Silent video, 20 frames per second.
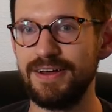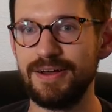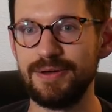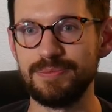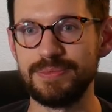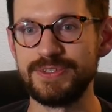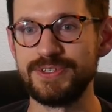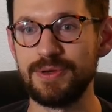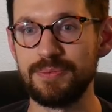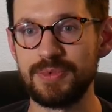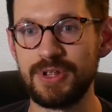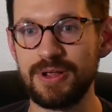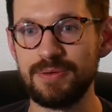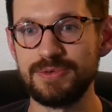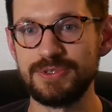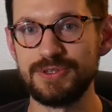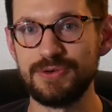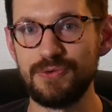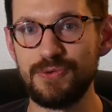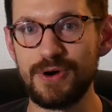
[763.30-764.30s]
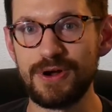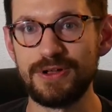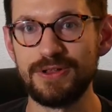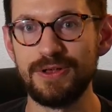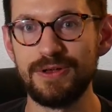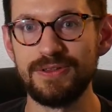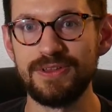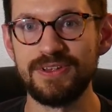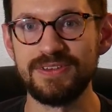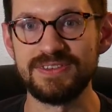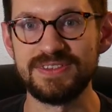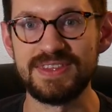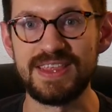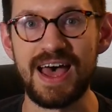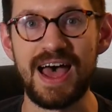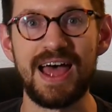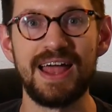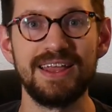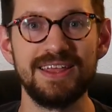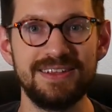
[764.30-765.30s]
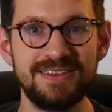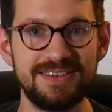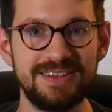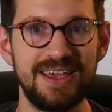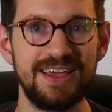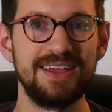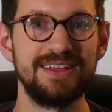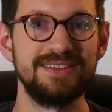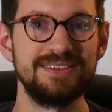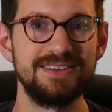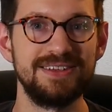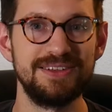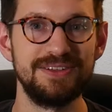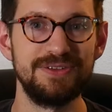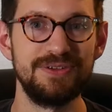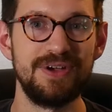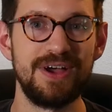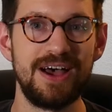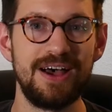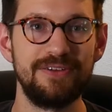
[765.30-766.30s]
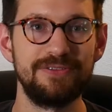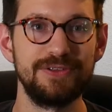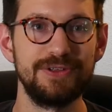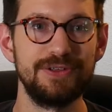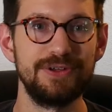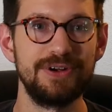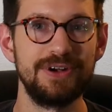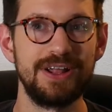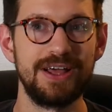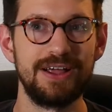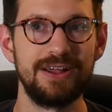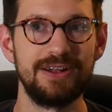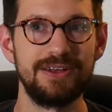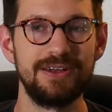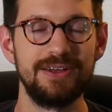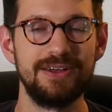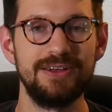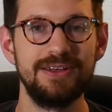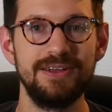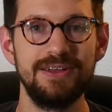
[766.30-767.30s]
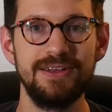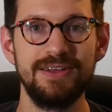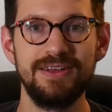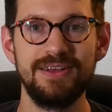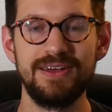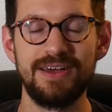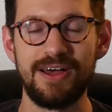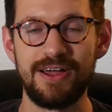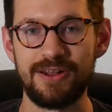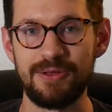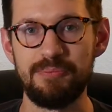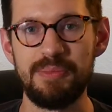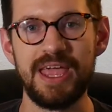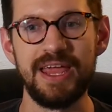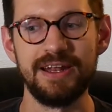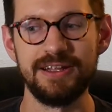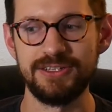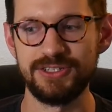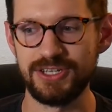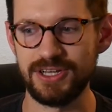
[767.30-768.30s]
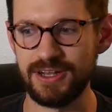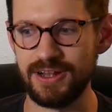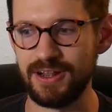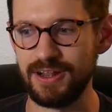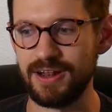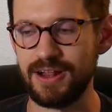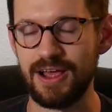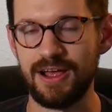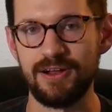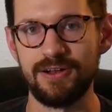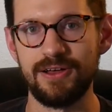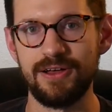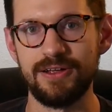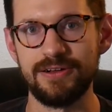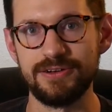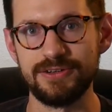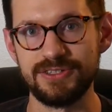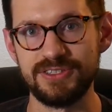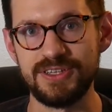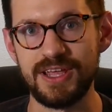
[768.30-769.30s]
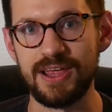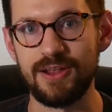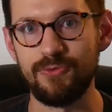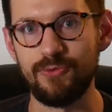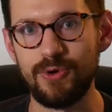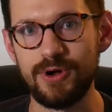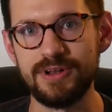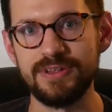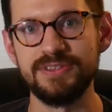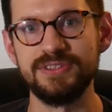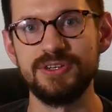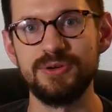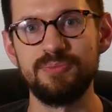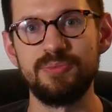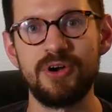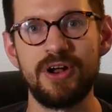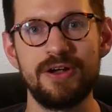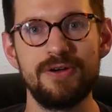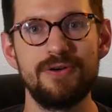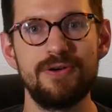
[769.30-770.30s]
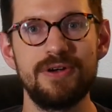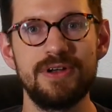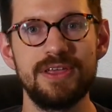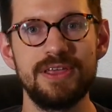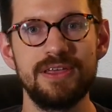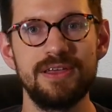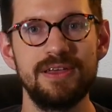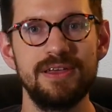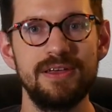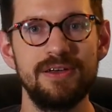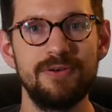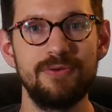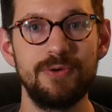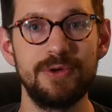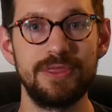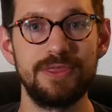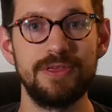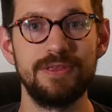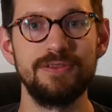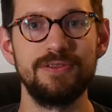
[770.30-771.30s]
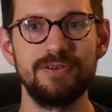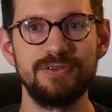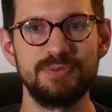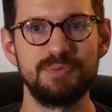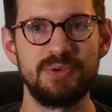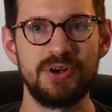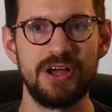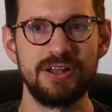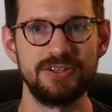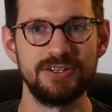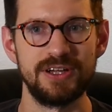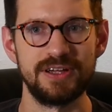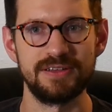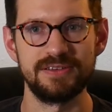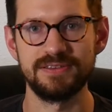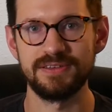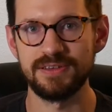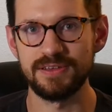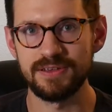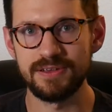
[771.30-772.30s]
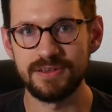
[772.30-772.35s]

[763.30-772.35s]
Sometimes the workload is that intense, and you have to learn how to manage it and how to understand what is your priority within those projects.